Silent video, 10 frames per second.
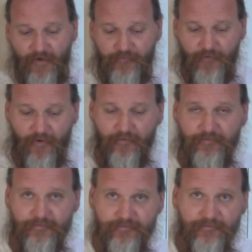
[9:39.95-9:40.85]
So
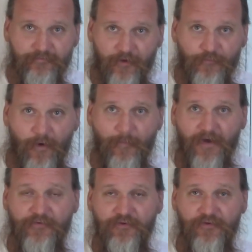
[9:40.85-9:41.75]
that's why
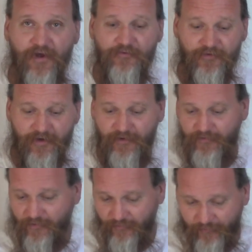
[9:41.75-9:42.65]
my suggestion
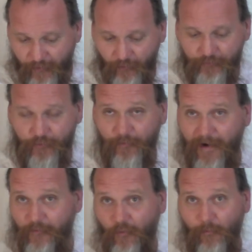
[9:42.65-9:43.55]
is don't do
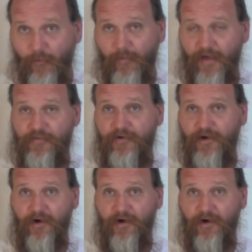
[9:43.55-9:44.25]
my normal method